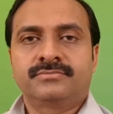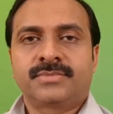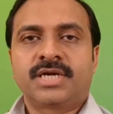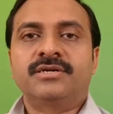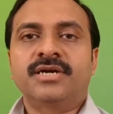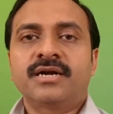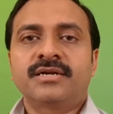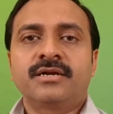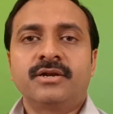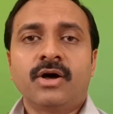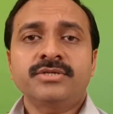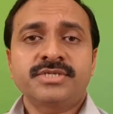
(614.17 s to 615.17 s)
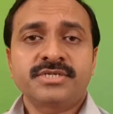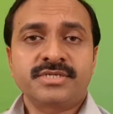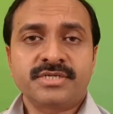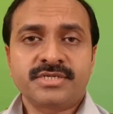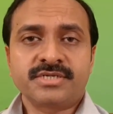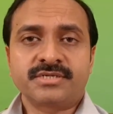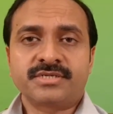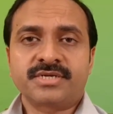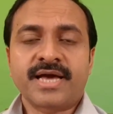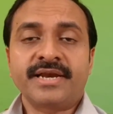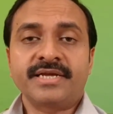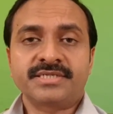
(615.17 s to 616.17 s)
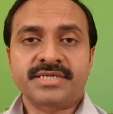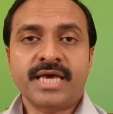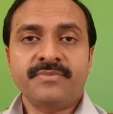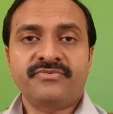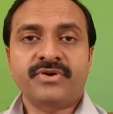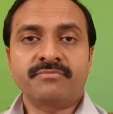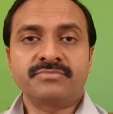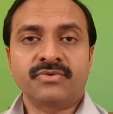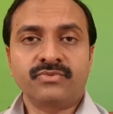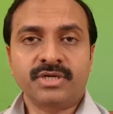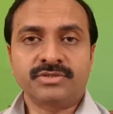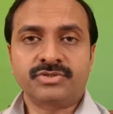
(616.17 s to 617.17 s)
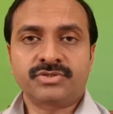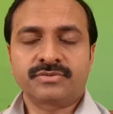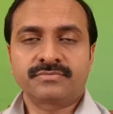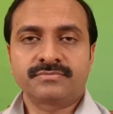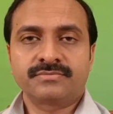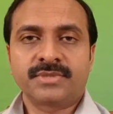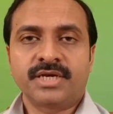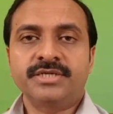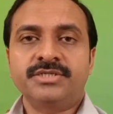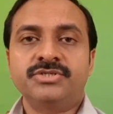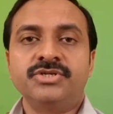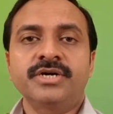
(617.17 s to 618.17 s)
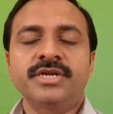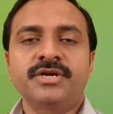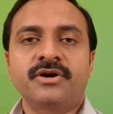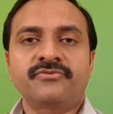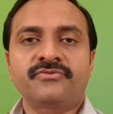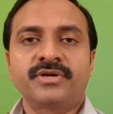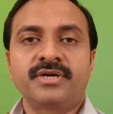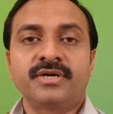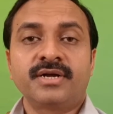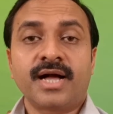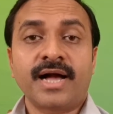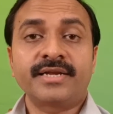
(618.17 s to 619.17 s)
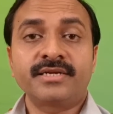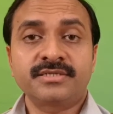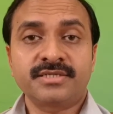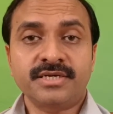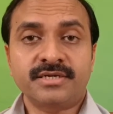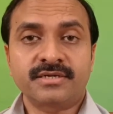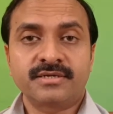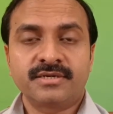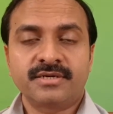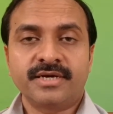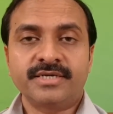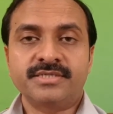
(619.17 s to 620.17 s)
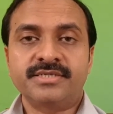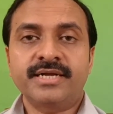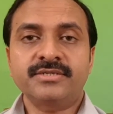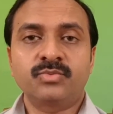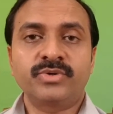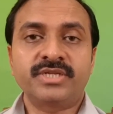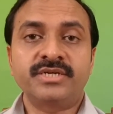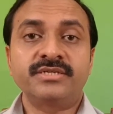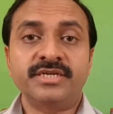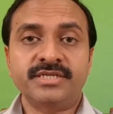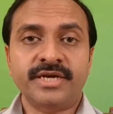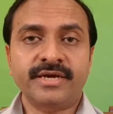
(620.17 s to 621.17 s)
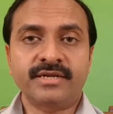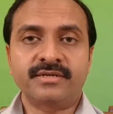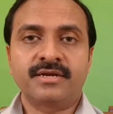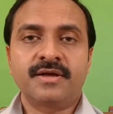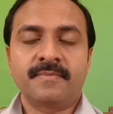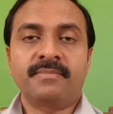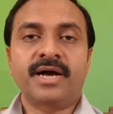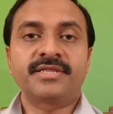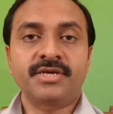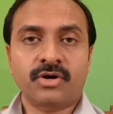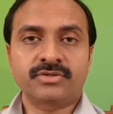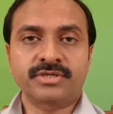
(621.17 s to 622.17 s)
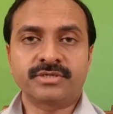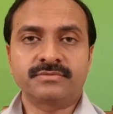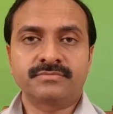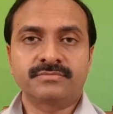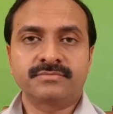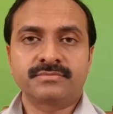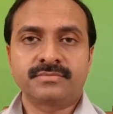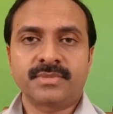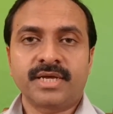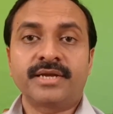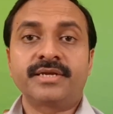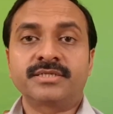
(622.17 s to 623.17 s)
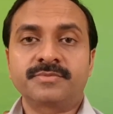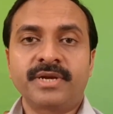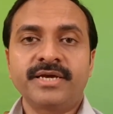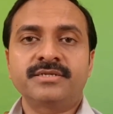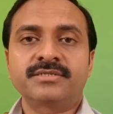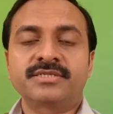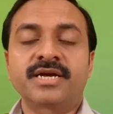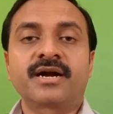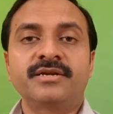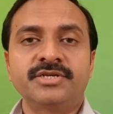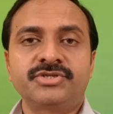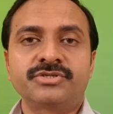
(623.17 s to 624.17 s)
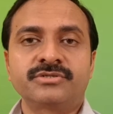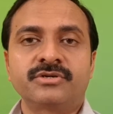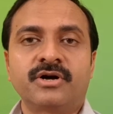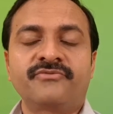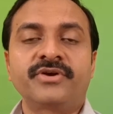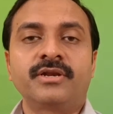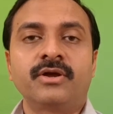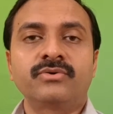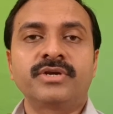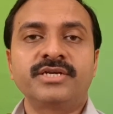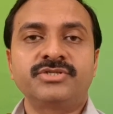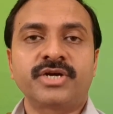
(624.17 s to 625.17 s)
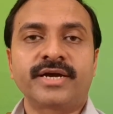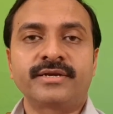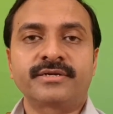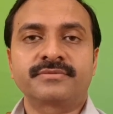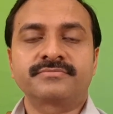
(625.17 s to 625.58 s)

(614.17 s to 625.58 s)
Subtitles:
Rana lost his sisters and escaped from the village. His journey of hide and seek is dealt with in detail by the author and explains the condition of a lonely child.